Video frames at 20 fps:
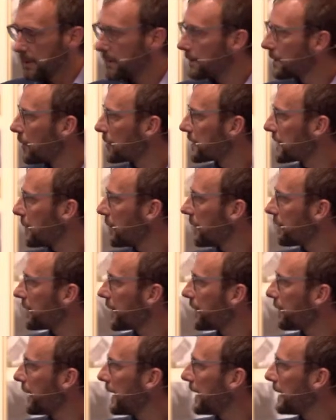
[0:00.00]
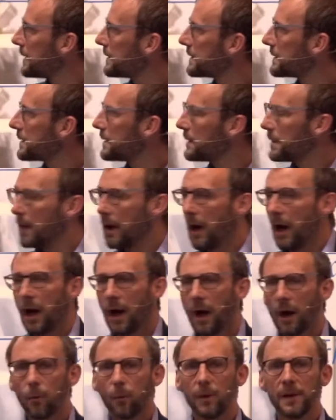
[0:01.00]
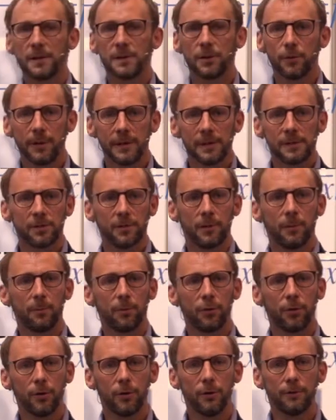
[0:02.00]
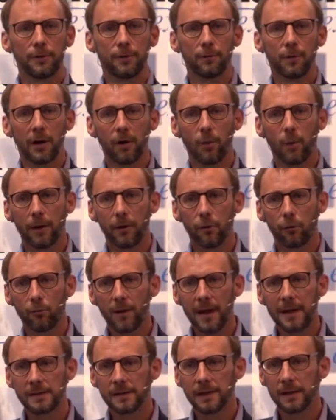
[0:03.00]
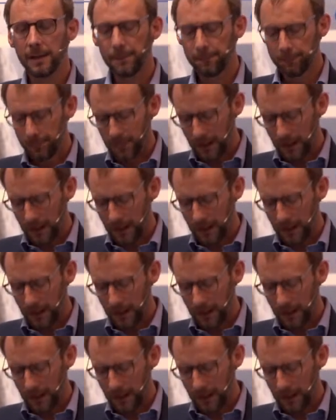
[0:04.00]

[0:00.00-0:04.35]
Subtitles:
So some of the things we're doing to improve the railway already